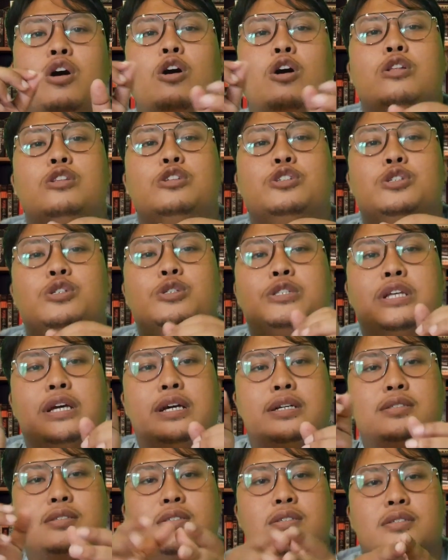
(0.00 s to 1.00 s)
on your
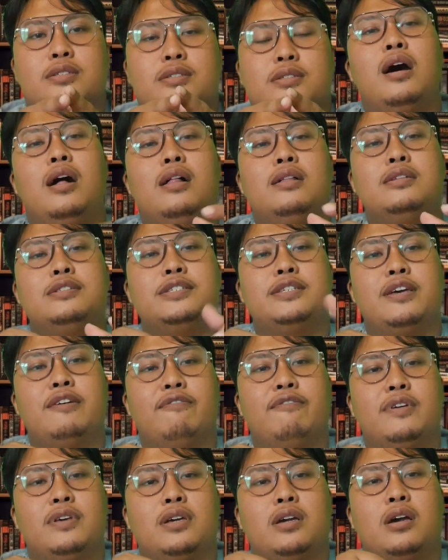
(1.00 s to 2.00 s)
taxes. Health
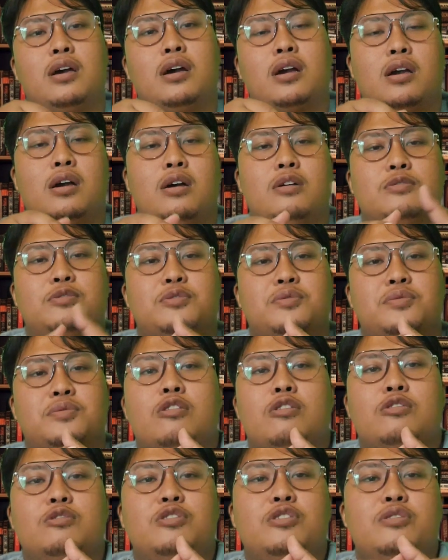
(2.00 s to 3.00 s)
saving account
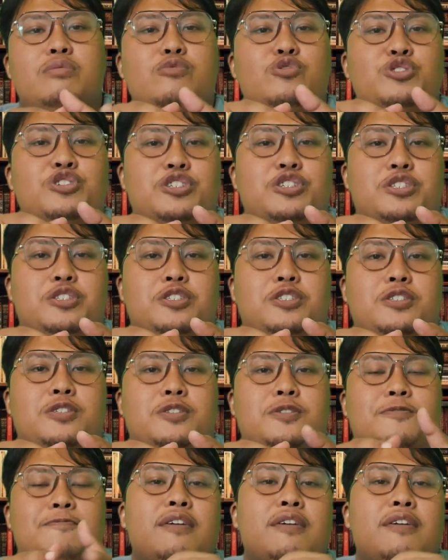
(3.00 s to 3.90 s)
contributions.